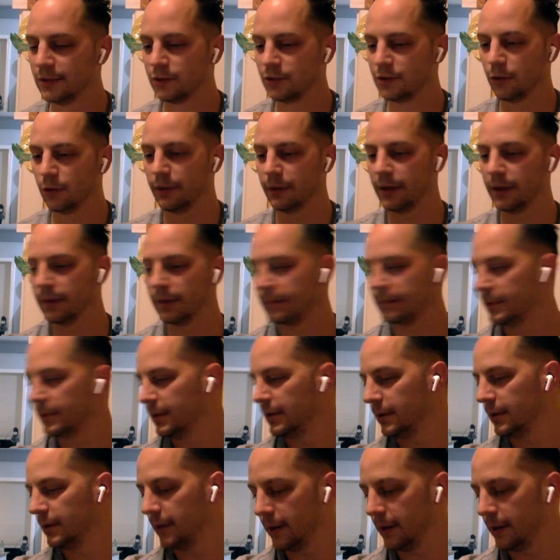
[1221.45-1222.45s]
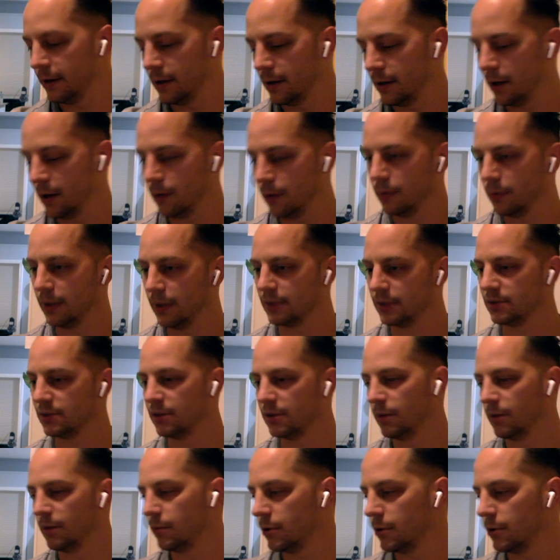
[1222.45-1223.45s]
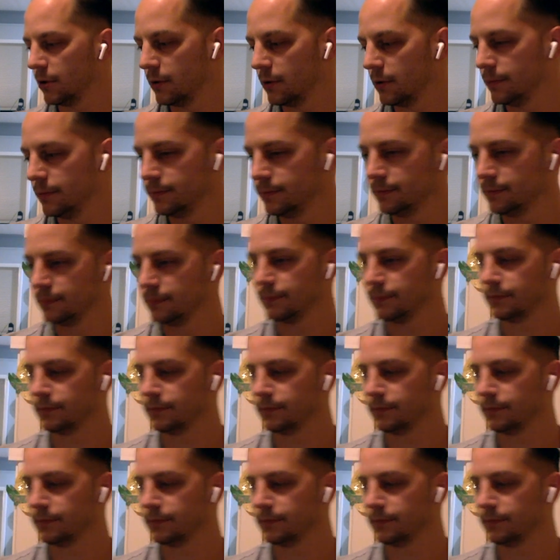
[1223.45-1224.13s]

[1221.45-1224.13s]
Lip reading: So yeah, there you go. That's number